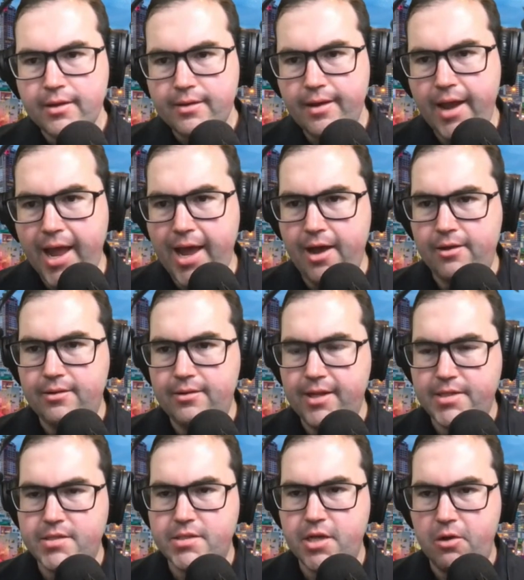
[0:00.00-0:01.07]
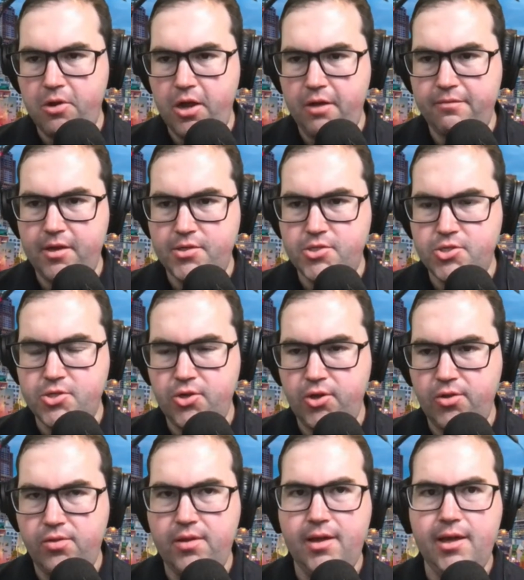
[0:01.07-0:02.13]
Now, let's go over
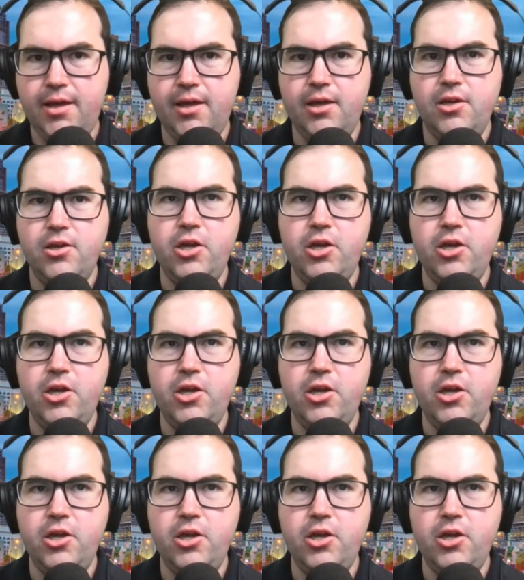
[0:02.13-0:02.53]
to the